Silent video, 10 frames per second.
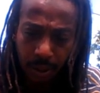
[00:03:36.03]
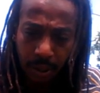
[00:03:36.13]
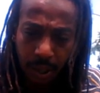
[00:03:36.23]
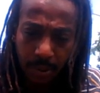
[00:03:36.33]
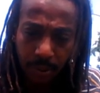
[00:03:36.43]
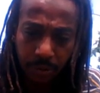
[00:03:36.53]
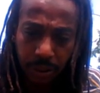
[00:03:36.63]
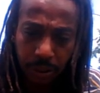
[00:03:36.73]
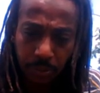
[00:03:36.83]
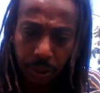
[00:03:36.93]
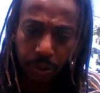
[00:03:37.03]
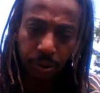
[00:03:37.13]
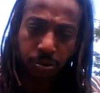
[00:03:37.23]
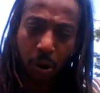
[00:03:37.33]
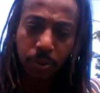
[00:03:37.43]
how many things did we do?
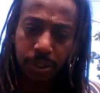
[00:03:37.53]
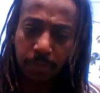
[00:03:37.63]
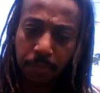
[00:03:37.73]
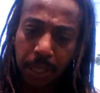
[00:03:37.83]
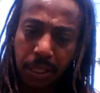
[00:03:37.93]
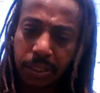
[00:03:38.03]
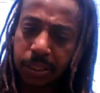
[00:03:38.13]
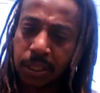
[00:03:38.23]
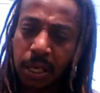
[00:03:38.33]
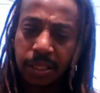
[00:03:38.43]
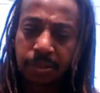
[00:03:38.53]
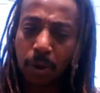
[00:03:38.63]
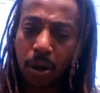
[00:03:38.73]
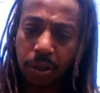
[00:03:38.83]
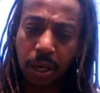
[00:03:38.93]
So we said beans, small
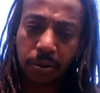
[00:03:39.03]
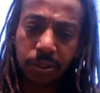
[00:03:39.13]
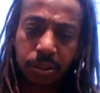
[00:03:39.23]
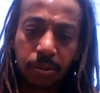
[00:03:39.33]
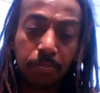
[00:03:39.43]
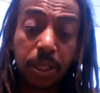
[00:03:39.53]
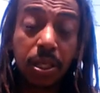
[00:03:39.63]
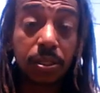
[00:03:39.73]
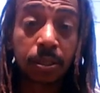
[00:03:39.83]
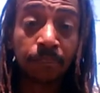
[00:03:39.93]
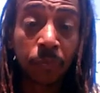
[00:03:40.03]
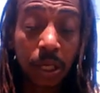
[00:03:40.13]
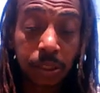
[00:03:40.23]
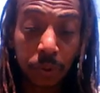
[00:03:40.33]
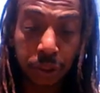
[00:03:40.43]
carrots, beets,
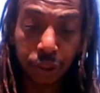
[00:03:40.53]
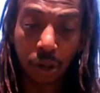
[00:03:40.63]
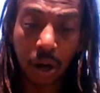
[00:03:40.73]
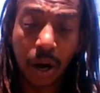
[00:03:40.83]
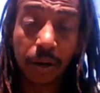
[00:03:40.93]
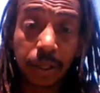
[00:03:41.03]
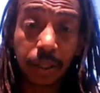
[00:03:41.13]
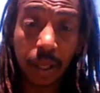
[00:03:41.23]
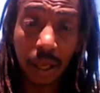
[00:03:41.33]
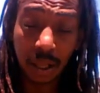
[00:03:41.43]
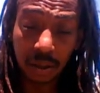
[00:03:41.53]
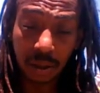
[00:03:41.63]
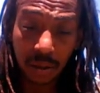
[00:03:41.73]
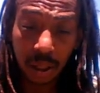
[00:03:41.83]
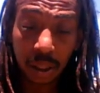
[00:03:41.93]
Swiss chard, kale,
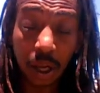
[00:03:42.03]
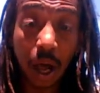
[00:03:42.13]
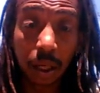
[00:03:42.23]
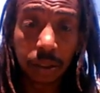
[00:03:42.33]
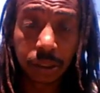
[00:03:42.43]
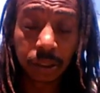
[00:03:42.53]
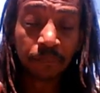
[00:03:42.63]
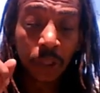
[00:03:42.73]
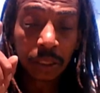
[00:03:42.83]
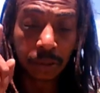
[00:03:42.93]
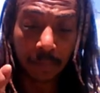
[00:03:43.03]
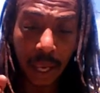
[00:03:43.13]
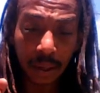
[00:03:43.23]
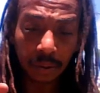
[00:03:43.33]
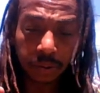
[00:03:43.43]
collards,
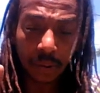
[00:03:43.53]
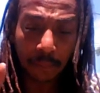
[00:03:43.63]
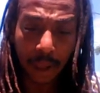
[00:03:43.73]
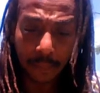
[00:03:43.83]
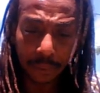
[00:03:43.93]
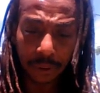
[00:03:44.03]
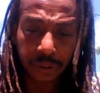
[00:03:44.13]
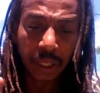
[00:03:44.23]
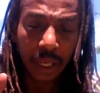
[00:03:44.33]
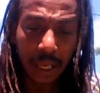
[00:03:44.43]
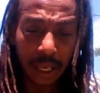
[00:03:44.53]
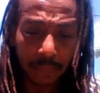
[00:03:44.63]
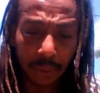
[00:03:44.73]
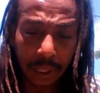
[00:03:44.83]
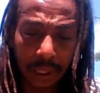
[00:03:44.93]
tomatoes, peppers,
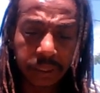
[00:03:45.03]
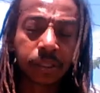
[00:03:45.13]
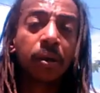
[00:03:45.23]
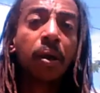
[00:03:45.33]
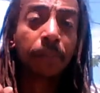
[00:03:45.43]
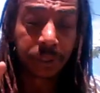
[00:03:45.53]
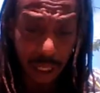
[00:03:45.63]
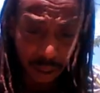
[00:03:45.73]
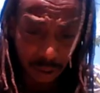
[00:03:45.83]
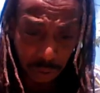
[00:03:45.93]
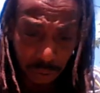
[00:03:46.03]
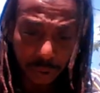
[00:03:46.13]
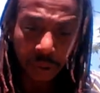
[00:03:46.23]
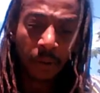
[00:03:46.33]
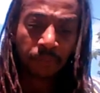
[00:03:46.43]
eggplants, potatoes,
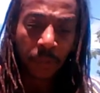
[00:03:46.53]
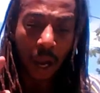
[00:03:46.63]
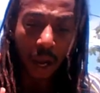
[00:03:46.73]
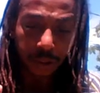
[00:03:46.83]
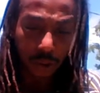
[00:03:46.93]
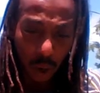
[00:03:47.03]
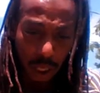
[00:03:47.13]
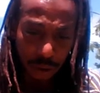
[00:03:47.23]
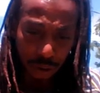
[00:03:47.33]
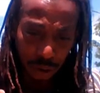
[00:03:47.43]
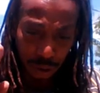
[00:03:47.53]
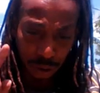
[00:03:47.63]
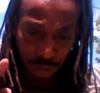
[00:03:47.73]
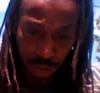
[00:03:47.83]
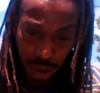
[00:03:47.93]
uh, squash,
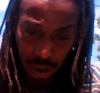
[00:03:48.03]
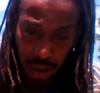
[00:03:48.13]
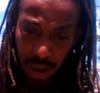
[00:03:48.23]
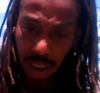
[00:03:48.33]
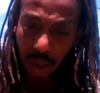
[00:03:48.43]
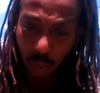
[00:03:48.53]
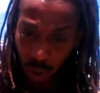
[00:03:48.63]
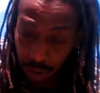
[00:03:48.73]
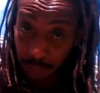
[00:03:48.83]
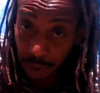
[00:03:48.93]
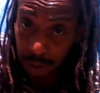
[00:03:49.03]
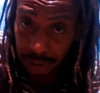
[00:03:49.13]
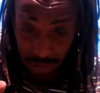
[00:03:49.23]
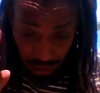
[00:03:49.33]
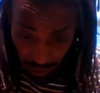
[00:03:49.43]
zucchini, watermelon,
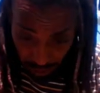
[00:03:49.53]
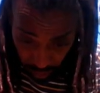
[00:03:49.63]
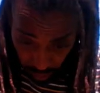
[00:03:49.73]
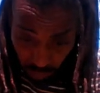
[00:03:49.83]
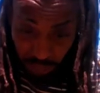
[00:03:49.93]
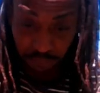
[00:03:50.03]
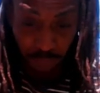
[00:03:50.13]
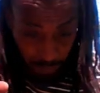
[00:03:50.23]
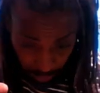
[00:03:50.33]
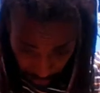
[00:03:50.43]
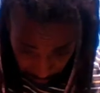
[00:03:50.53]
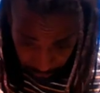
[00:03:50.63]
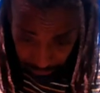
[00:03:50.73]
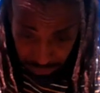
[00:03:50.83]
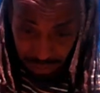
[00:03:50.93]
cantaloupe,
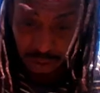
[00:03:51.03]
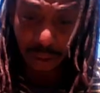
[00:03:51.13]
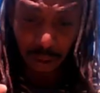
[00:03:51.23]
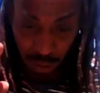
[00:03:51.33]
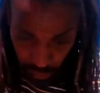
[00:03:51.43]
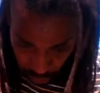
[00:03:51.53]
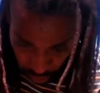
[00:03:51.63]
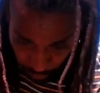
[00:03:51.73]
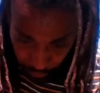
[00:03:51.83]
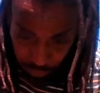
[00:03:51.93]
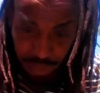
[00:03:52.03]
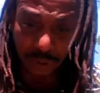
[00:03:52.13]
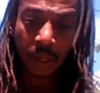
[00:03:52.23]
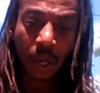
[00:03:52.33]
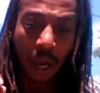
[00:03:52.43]
pumpkins, cucumbers.
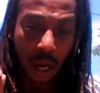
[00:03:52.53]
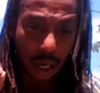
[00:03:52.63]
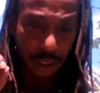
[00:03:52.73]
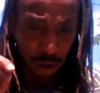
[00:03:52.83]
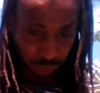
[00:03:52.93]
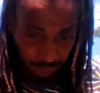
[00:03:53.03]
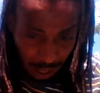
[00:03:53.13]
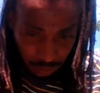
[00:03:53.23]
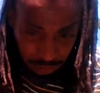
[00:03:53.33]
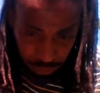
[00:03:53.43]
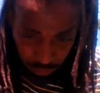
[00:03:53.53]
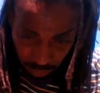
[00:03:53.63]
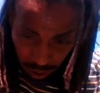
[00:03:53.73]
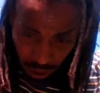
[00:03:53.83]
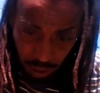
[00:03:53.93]
Uh, get your flowers in the
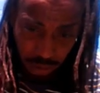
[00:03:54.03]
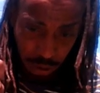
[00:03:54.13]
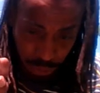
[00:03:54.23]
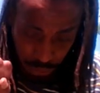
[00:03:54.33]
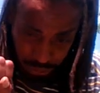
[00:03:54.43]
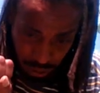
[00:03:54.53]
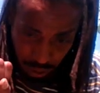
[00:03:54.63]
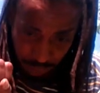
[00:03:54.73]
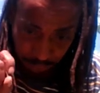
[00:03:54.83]
ground. Get you some